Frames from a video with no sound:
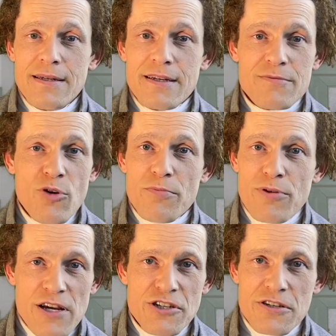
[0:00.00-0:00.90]
is more
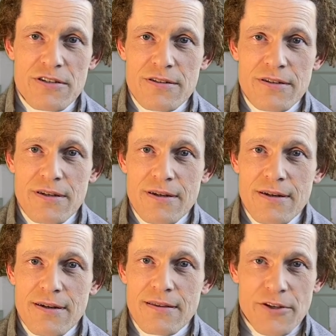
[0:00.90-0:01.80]
precious
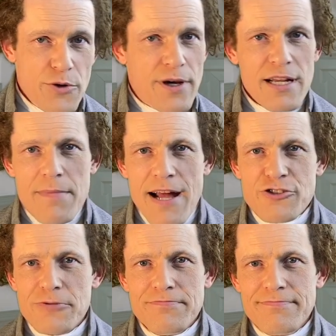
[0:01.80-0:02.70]
than you can
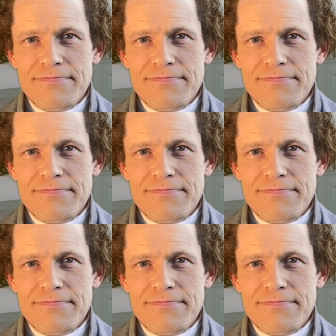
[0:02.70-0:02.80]
imagine.